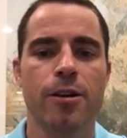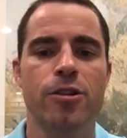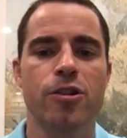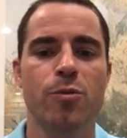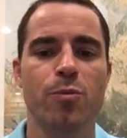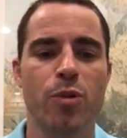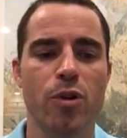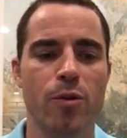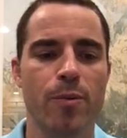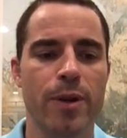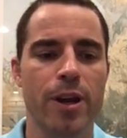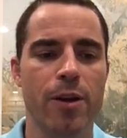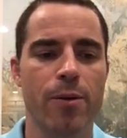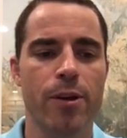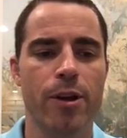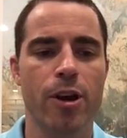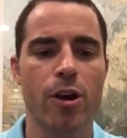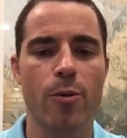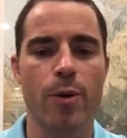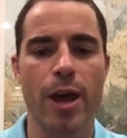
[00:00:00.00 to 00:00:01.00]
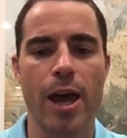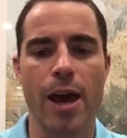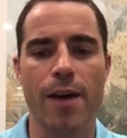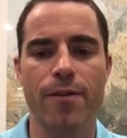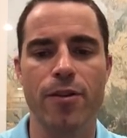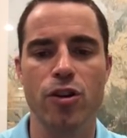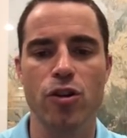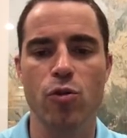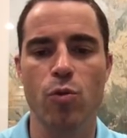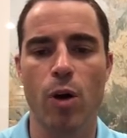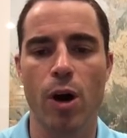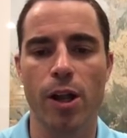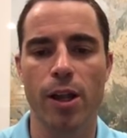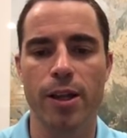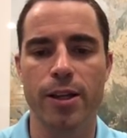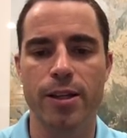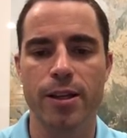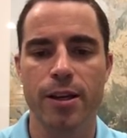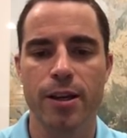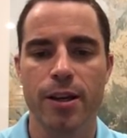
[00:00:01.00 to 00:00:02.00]
So boom, here we go. We have a new
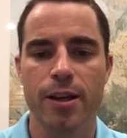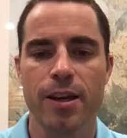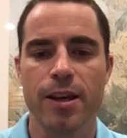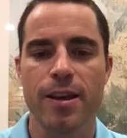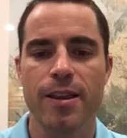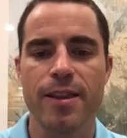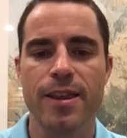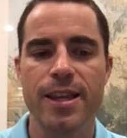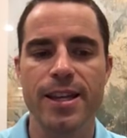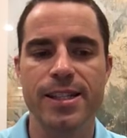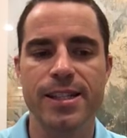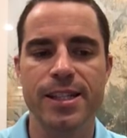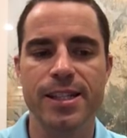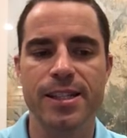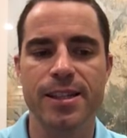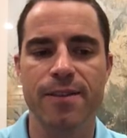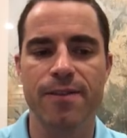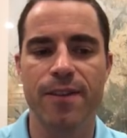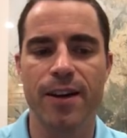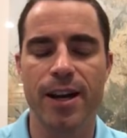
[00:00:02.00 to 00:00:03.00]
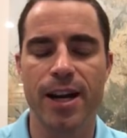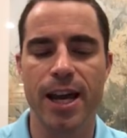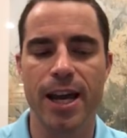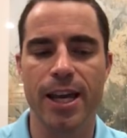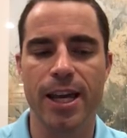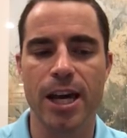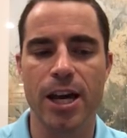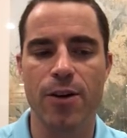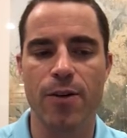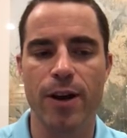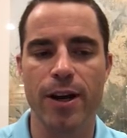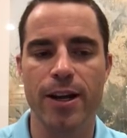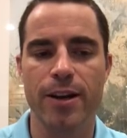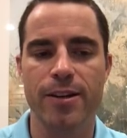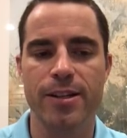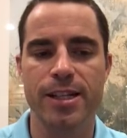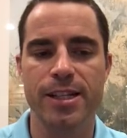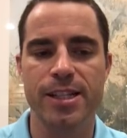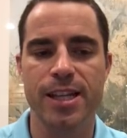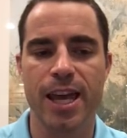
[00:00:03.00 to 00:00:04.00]
wallet. This is the fun icon right
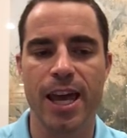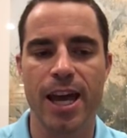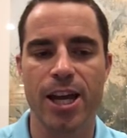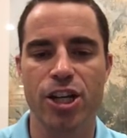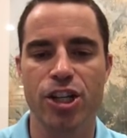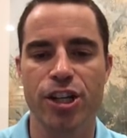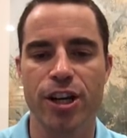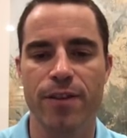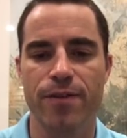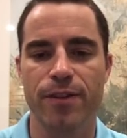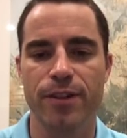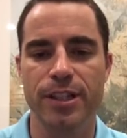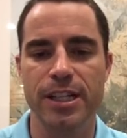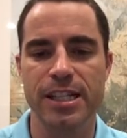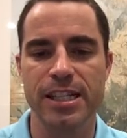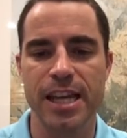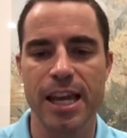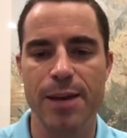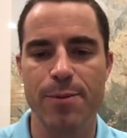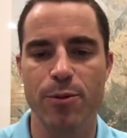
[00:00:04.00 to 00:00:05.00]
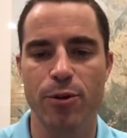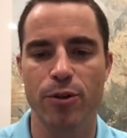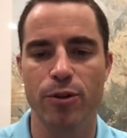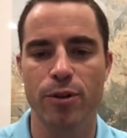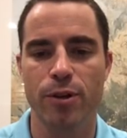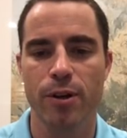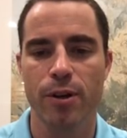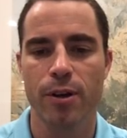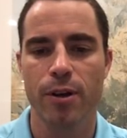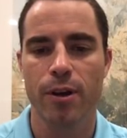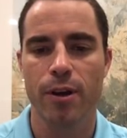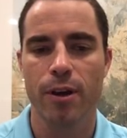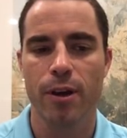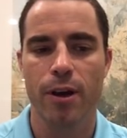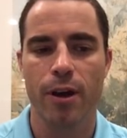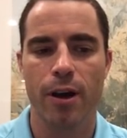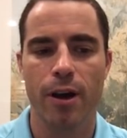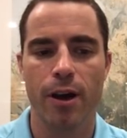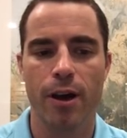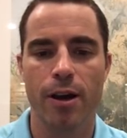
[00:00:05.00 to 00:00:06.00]
here. It says Cash Shuffle disabled.
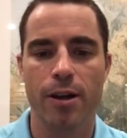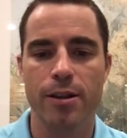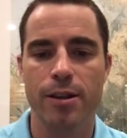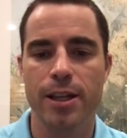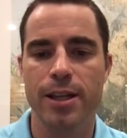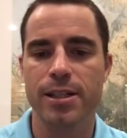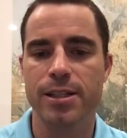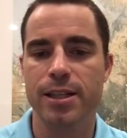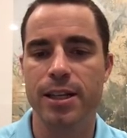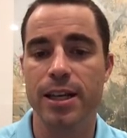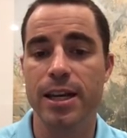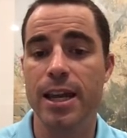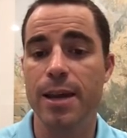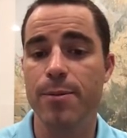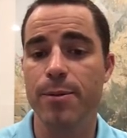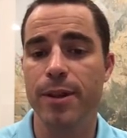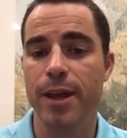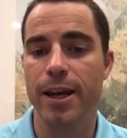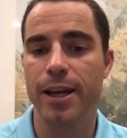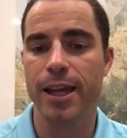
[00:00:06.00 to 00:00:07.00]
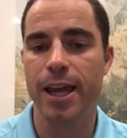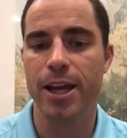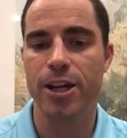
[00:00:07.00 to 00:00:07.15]
Let's enable that